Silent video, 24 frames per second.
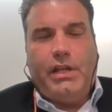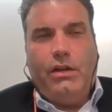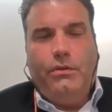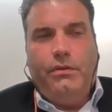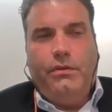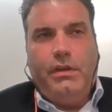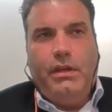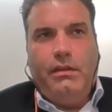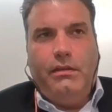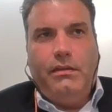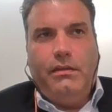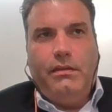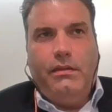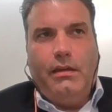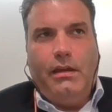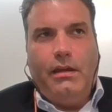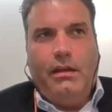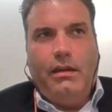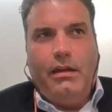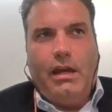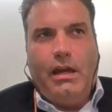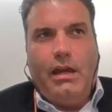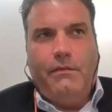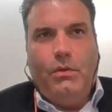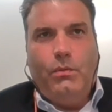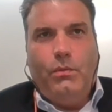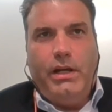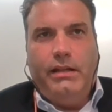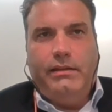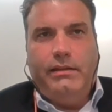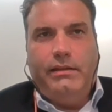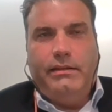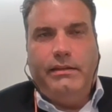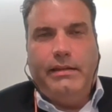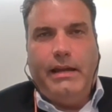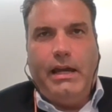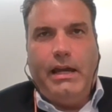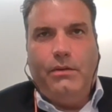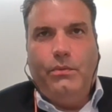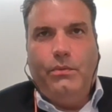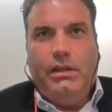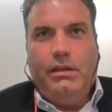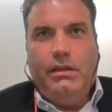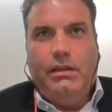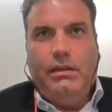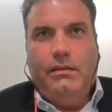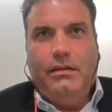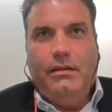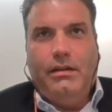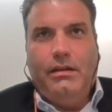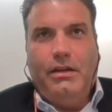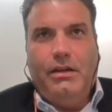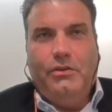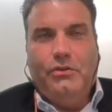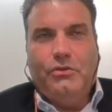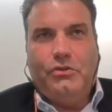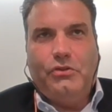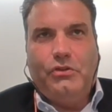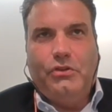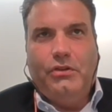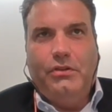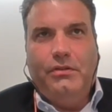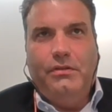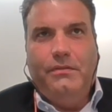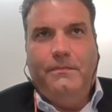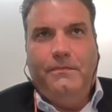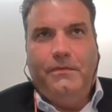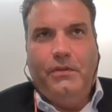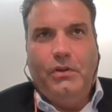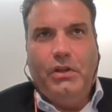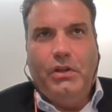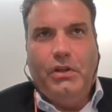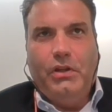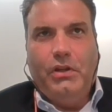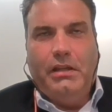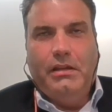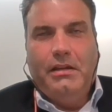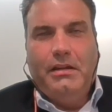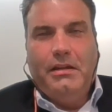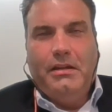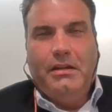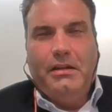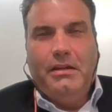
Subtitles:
I don't think everyone at Taat really understood fully